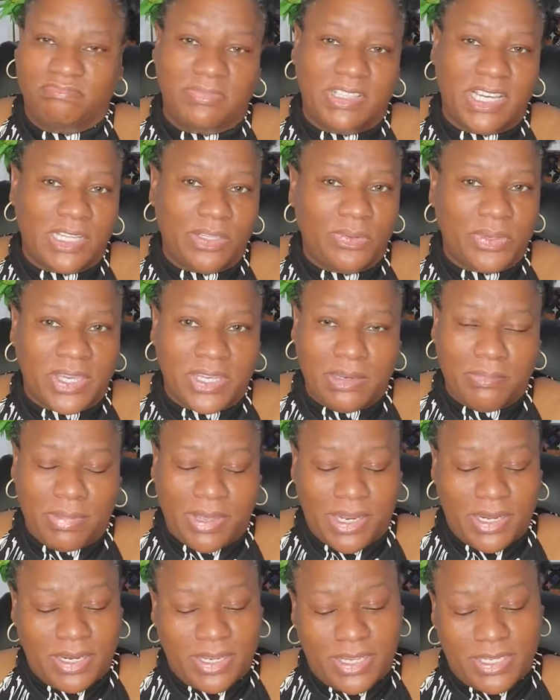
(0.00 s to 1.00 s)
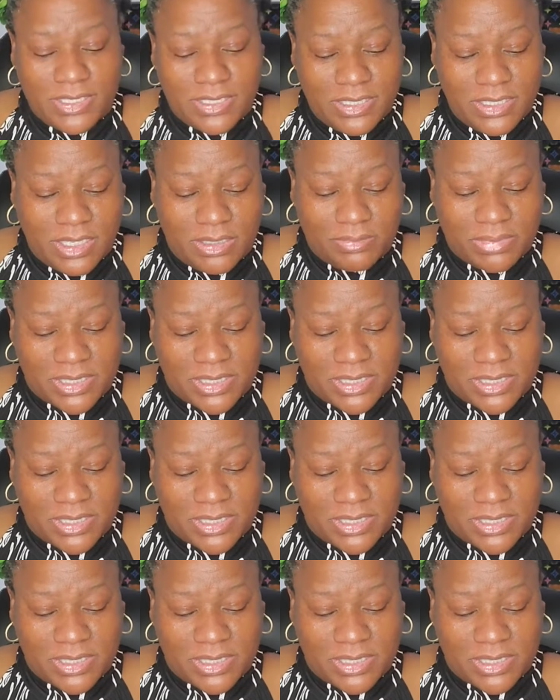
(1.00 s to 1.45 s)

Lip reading: Hello Kitty Band-Aids and dumb